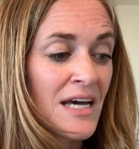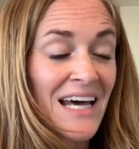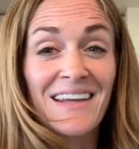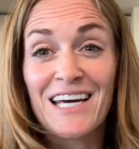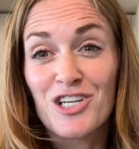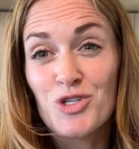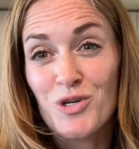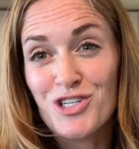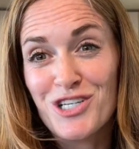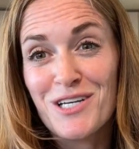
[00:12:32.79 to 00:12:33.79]
Atlanta,
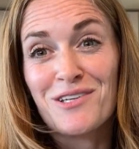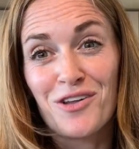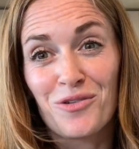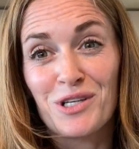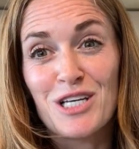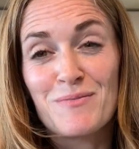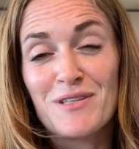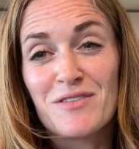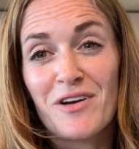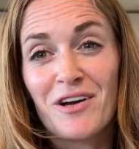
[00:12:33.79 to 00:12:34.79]
Georgia, another really
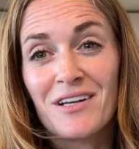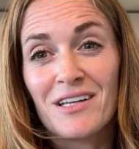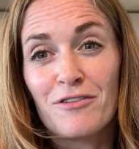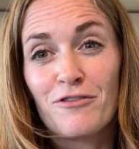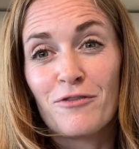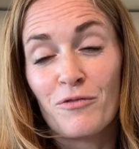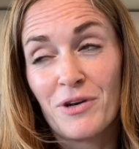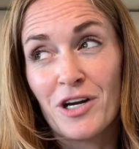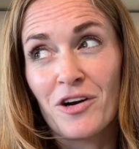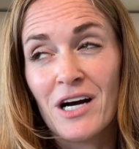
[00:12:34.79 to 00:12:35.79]
expensive area to live
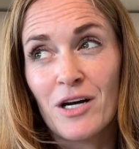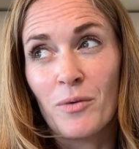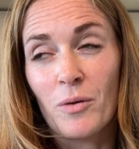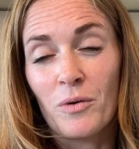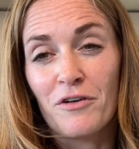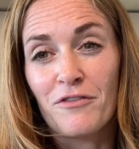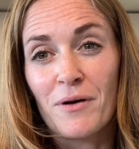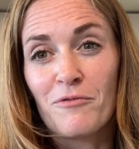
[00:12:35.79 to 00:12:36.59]
near, kind of where we're from,